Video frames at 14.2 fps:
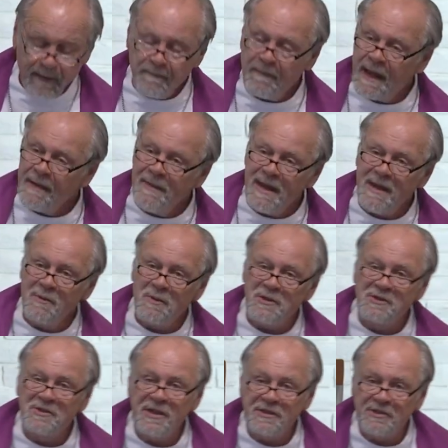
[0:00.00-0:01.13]
Maybe he
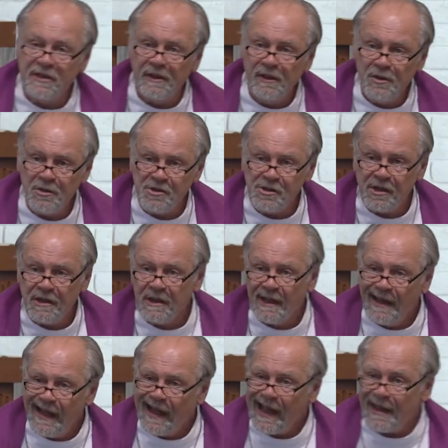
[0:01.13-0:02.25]
was disillusioned
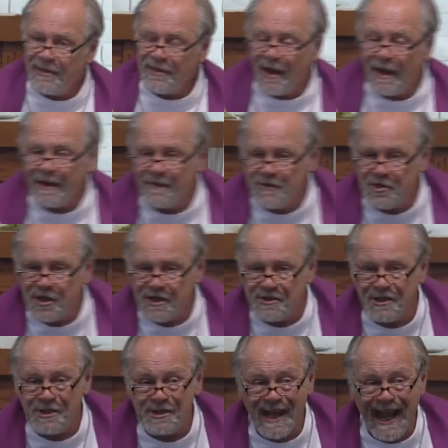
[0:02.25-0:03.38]
and thought of
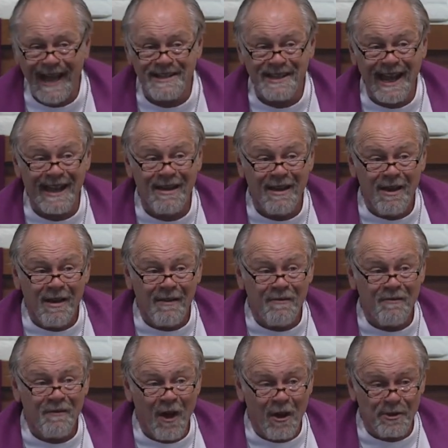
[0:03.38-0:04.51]
Jesus as a
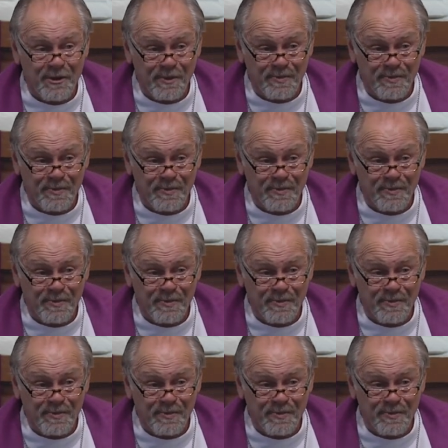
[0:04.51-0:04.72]
false